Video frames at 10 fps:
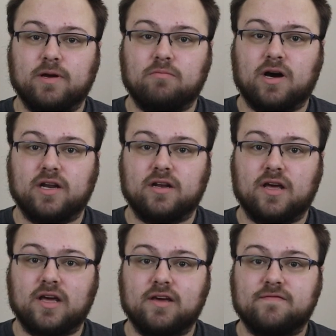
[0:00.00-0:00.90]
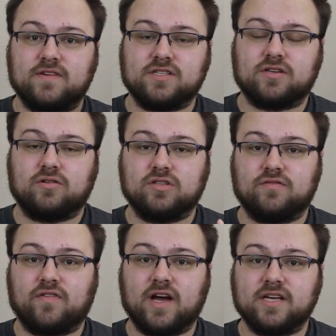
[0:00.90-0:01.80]
we wanted a physical
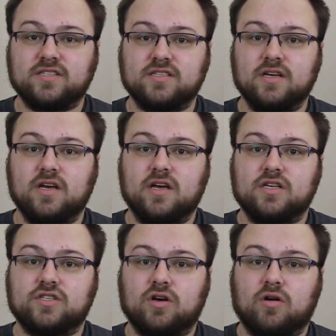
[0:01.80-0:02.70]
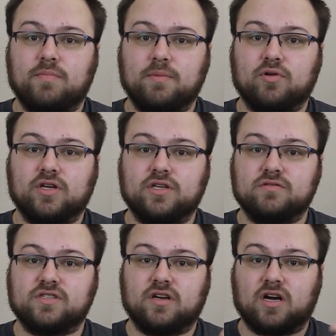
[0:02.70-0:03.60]
device so people could
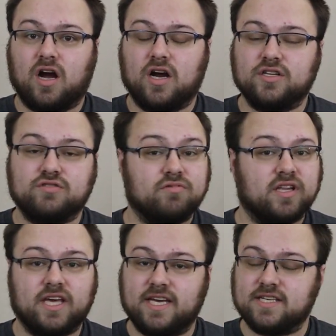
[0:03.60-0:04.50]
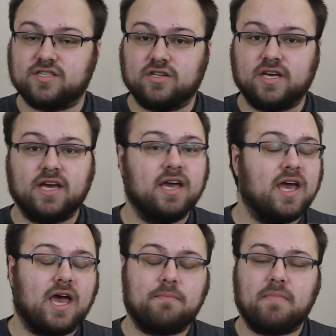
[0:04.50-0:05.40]
use their cards really easily
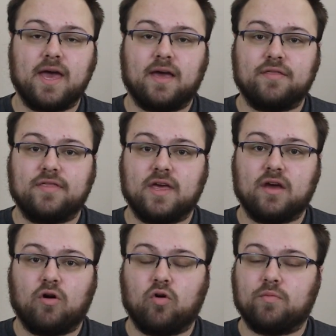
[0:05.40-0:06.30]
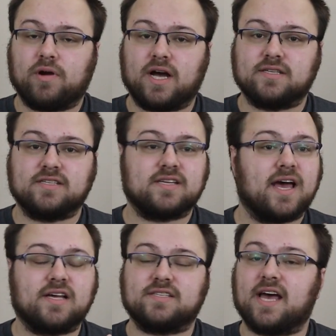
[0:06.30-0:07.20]
and make the whole process
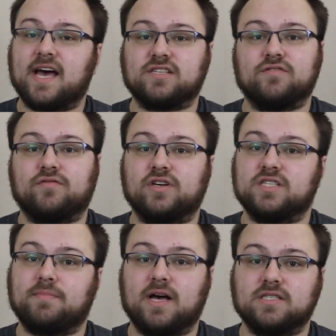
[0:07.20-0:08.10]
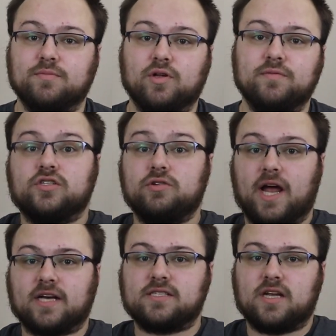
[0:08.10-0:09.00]
as hassle-free as possible. So
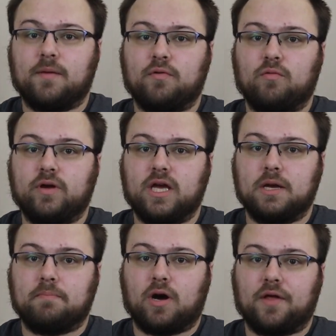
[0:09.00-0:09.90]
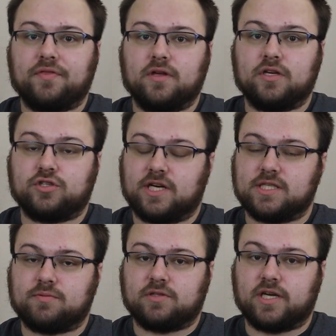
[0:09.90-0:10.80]
next up, we bought the
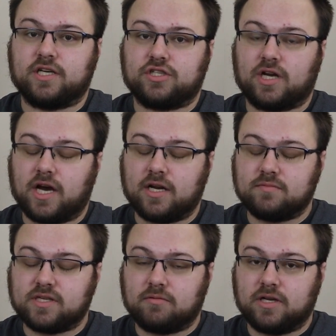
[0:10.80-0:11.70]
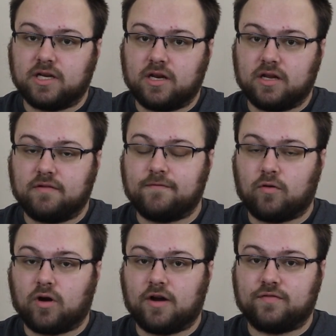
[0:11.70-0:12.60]
transportation items that we needed
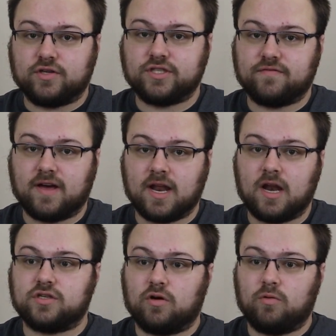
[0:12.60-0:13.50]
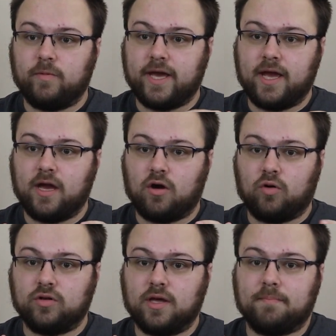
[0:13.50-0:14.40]
for our first event. So we
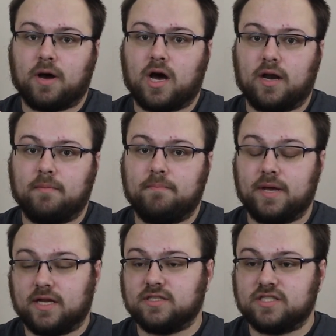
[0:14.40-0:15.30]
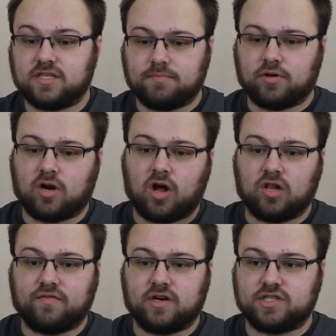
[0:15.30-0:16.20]
only bought bins to put
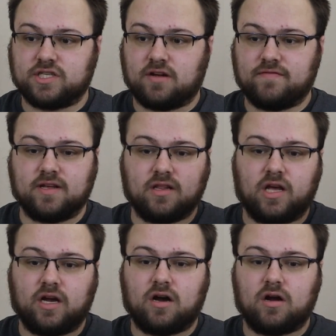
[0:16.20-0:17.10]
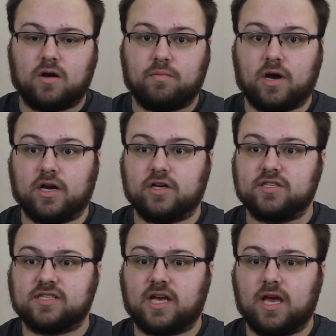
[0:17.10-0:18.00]
all of our stuff in, like our
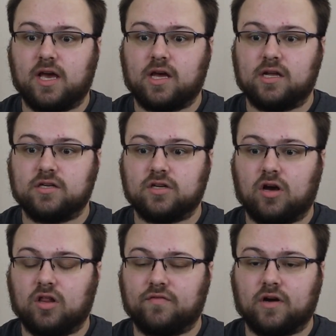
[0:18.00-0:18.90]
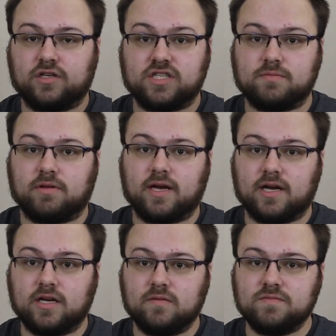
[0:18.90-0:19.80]
products and all of our display
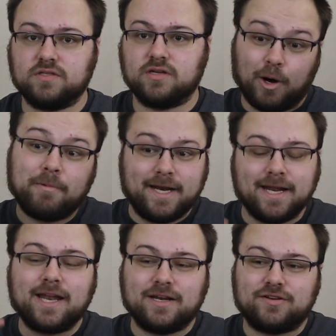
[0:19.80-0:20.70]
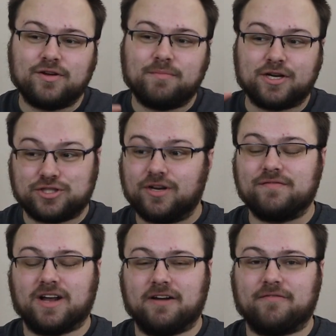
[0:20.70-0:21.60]
items. What we didn't do but should
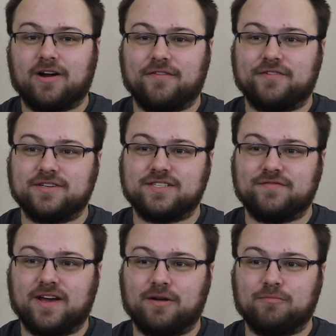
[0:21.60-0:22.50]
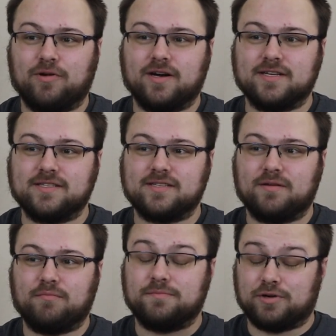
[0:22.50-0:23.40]
have done for our first event was
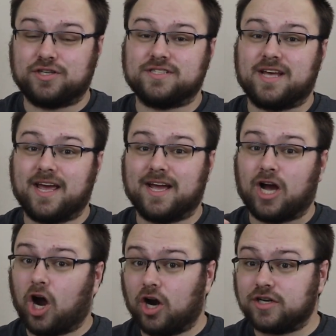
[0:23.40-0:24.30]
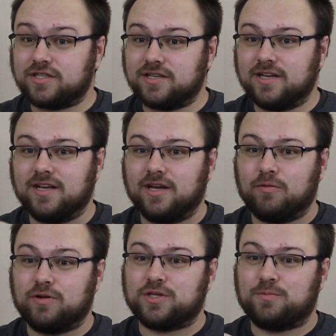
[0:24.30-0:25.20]
to purchase a cart,
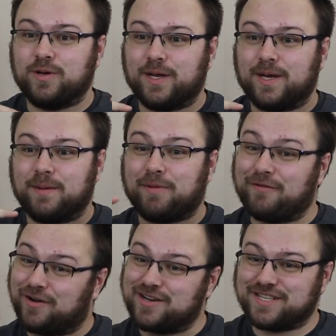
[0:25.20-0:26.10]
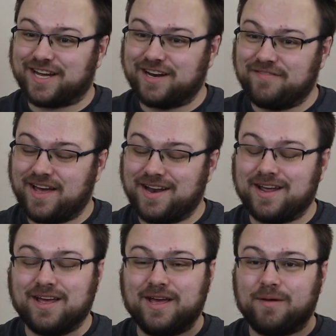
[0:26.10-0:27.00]
which we bought for our second event,
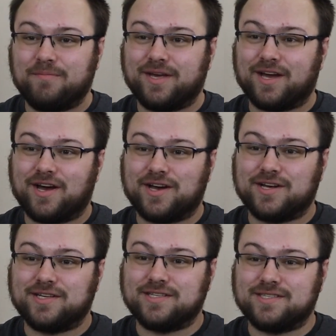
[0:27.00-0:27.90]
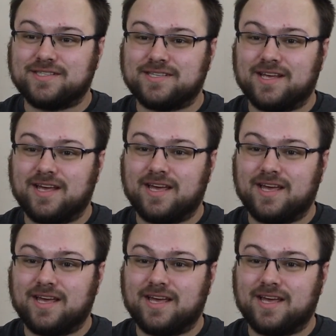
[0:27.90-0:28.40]
because